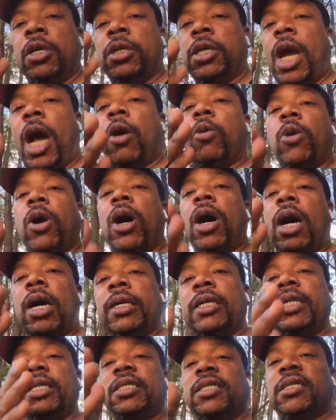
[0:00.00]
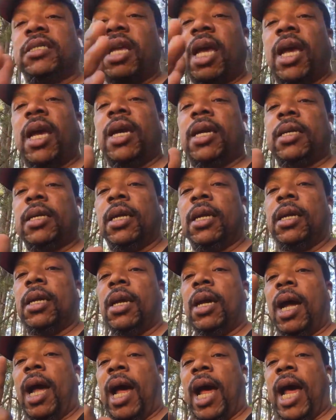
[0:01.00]
y'all will understand
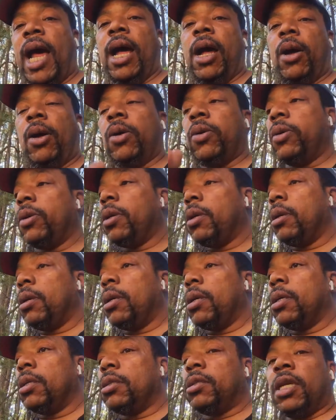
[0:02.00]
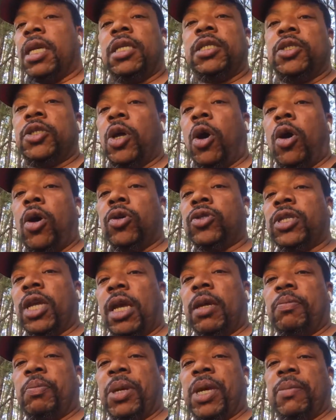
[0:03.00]
how these dogs
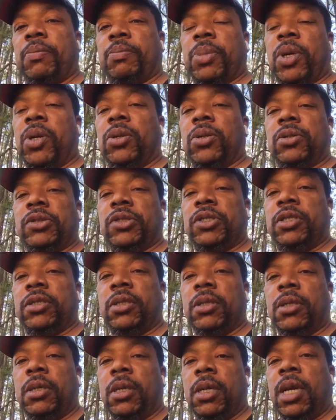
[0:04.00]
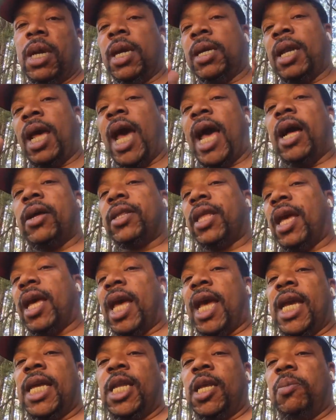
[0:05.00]
ain't pit bulls and how the
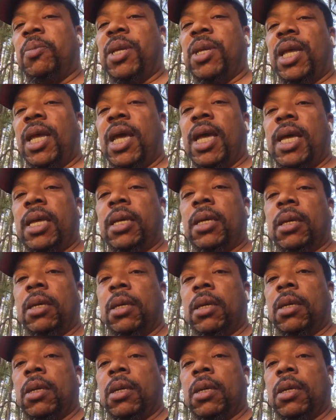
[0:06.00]
ADBA